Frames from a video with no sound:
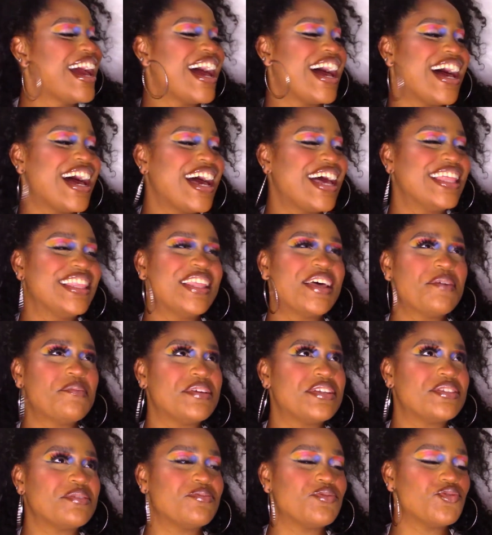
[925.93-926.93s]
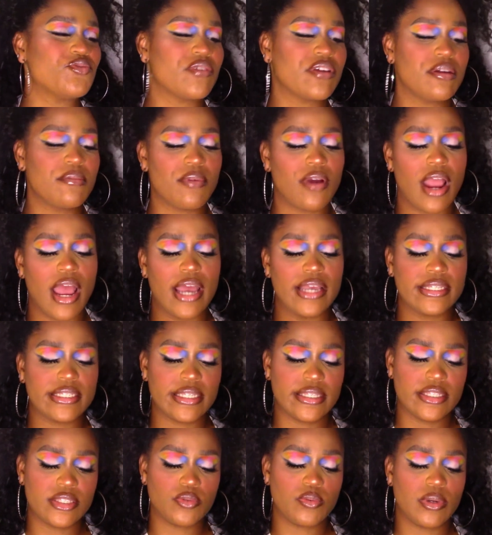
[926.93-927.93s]
I love me some Dreamer. I
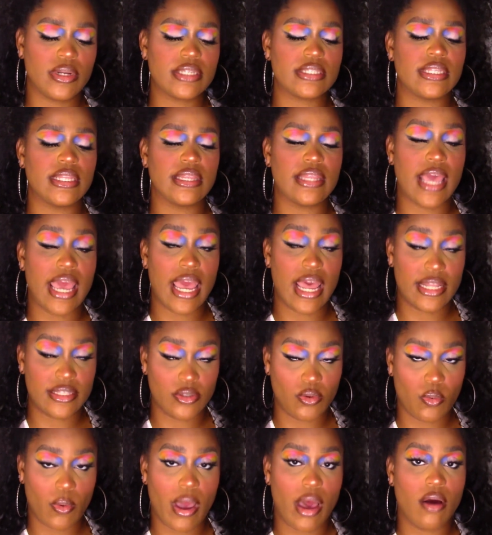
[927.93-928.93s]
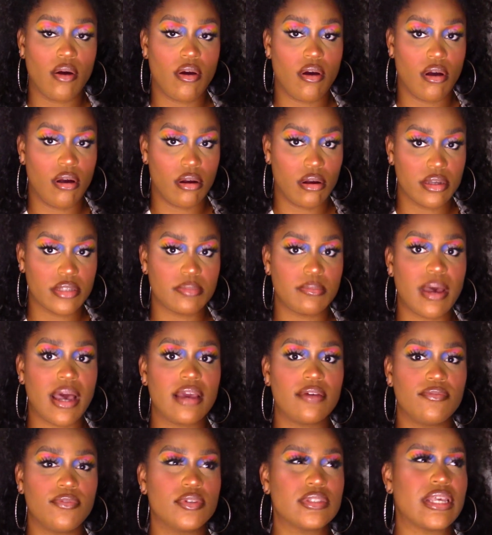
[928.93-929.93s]
seen this one. I said, that's a wild card. Because
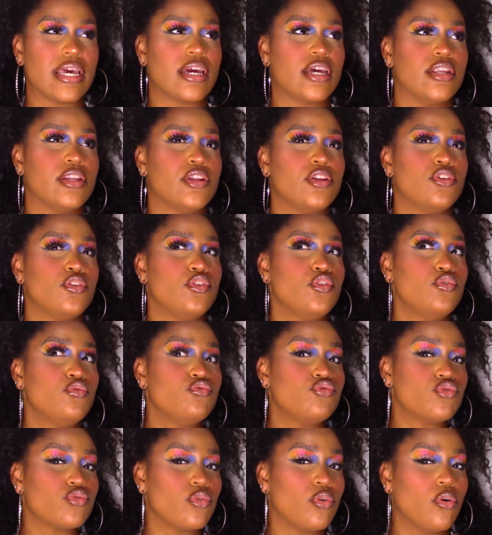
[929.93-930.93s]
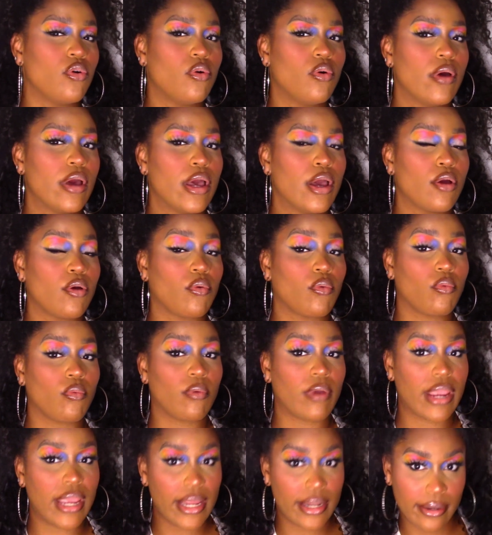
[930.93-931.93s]
mine feels like a neutral
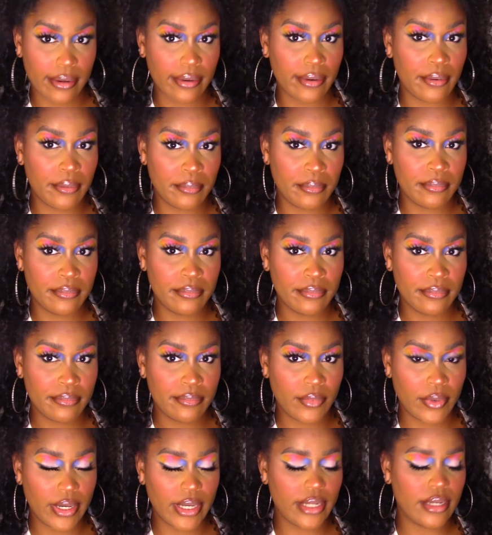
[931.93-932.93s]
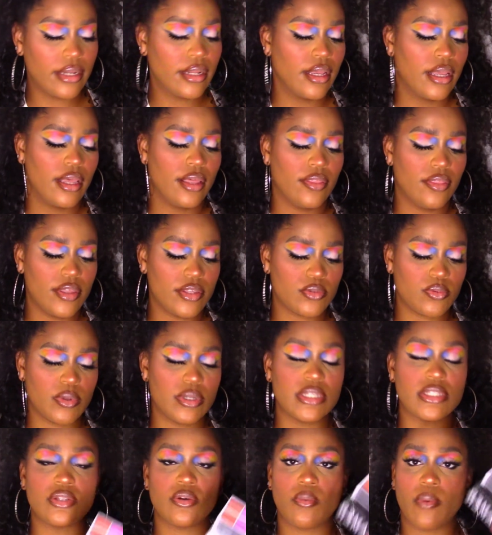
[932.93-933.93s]
random one. This
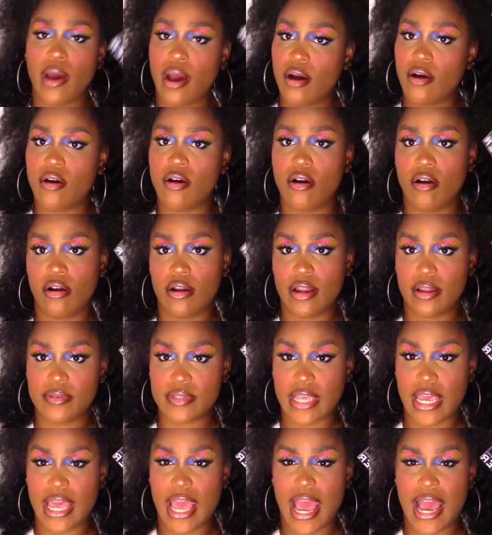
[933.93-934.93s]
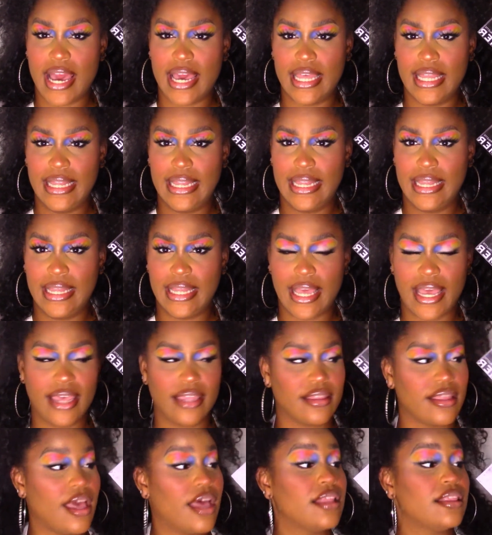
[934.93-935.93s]
one is the wild card. I was like, I
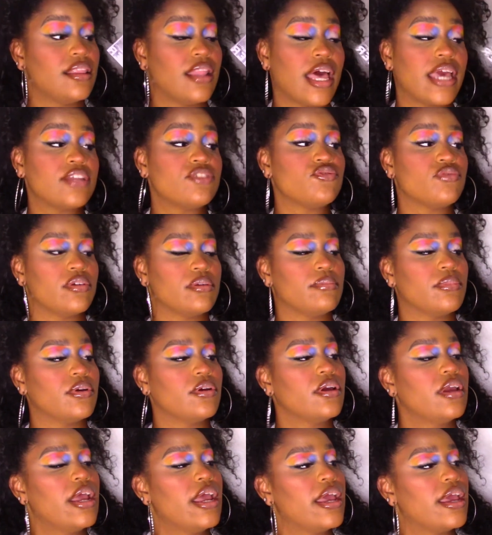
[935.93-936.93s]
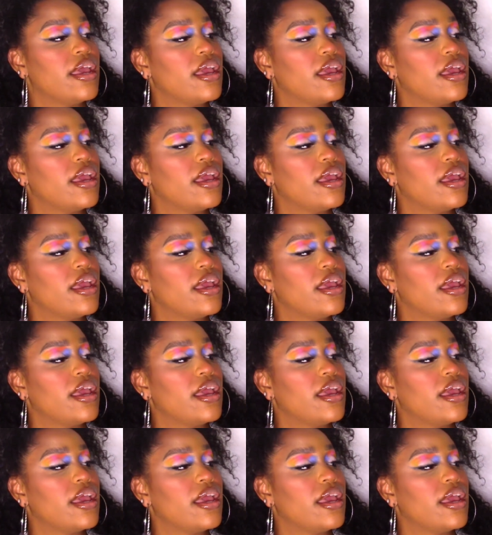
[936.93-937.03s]
like I like Dreamer.